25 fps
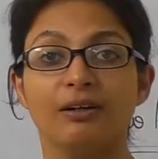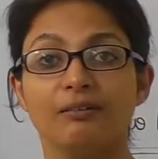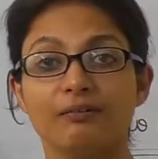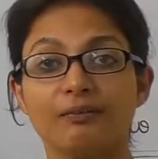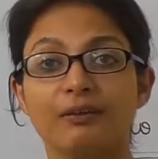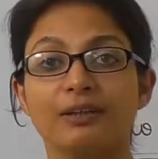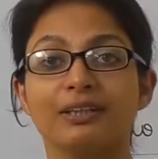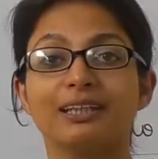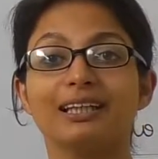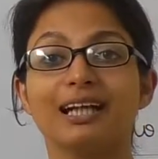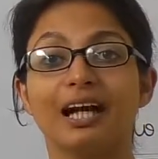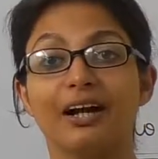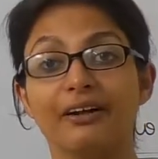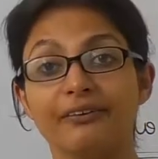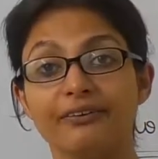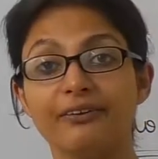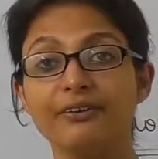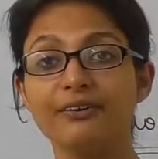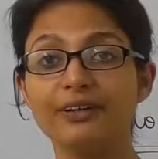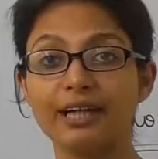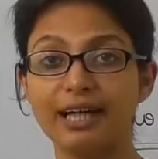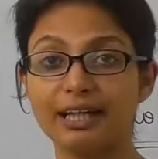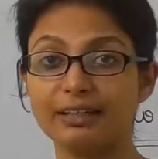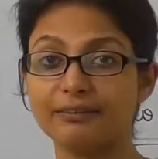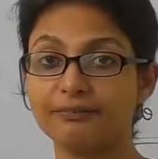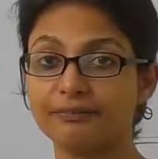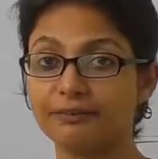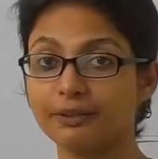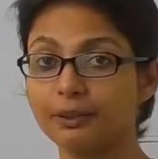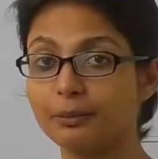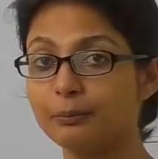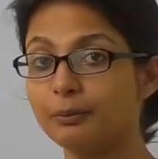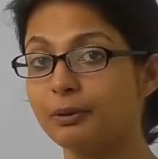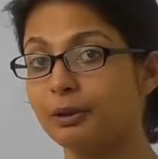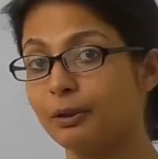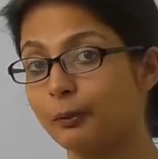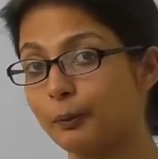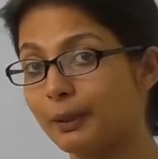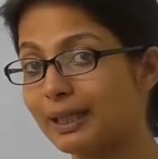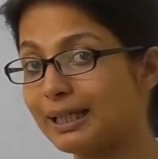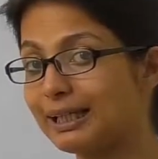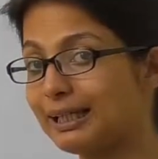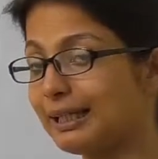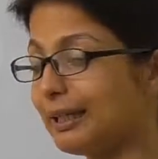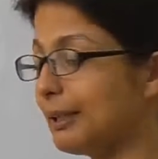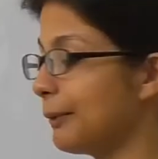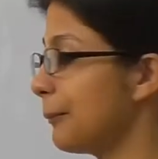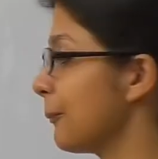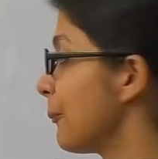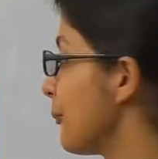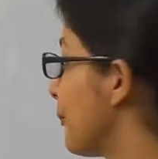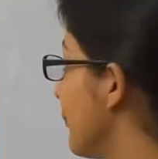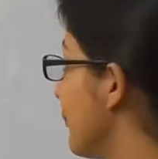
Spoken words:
for the other adverb quickly.